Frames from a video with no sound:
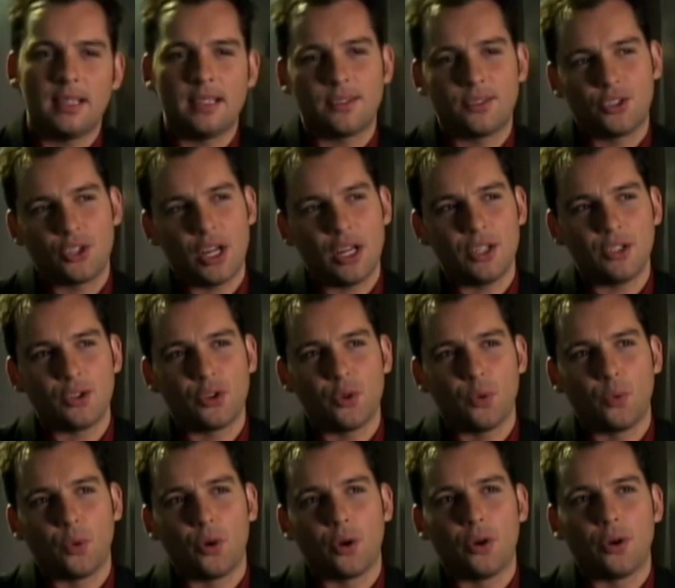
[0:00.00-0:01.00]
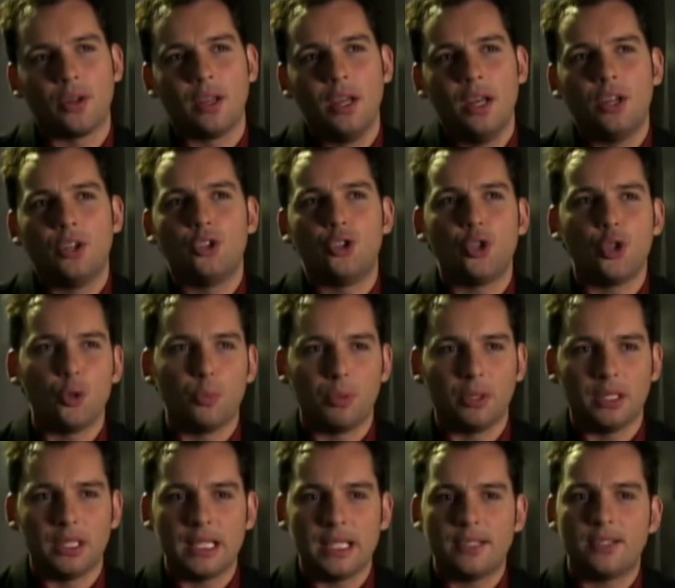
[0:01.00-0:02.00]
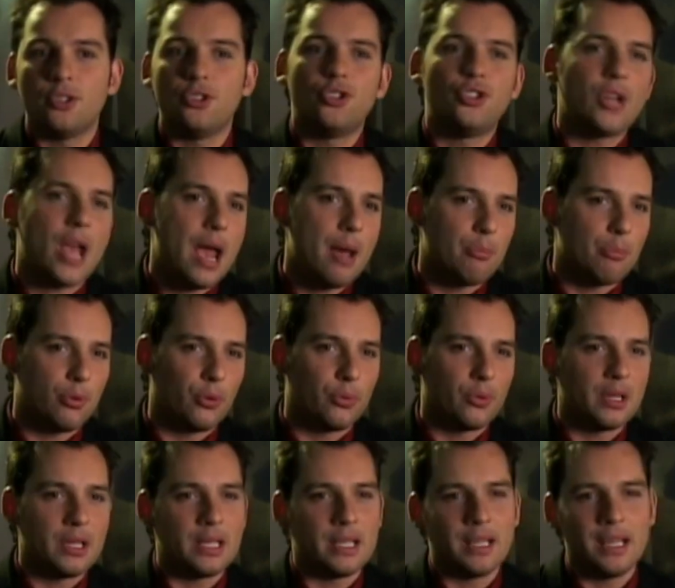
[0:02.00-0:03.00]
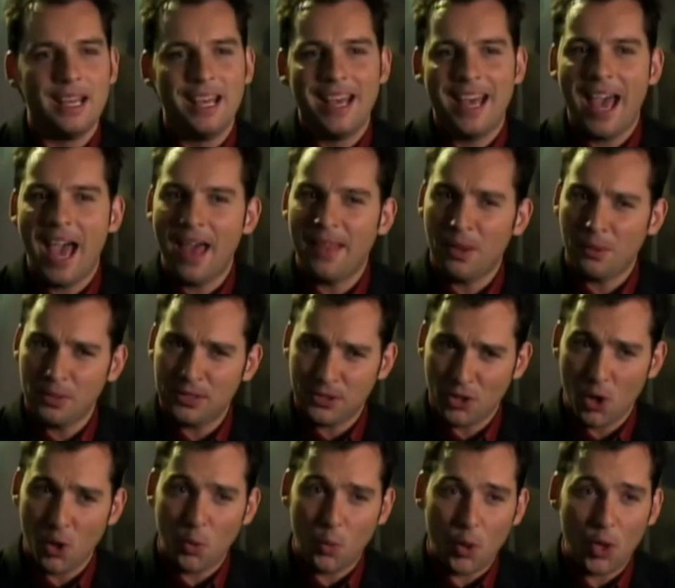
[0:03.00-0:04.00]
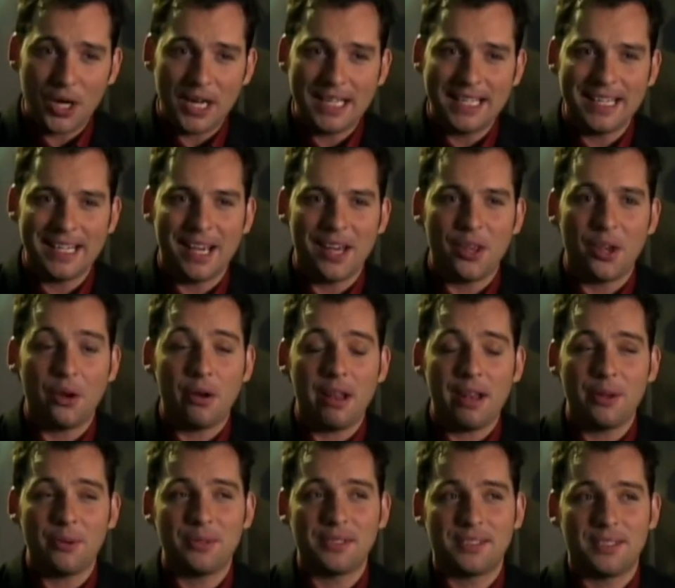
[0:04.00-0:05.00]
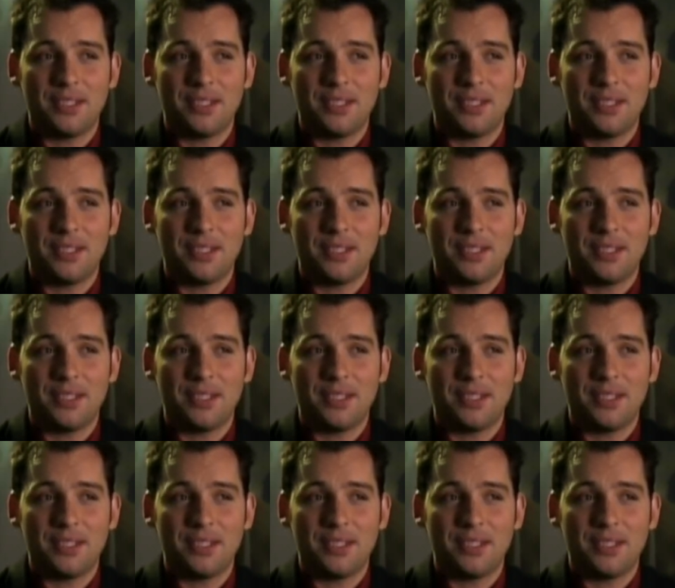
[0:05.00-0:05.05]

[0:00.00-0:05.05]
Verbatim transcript: Let's change the word jubilee to jamboree." And then we started working together, and it was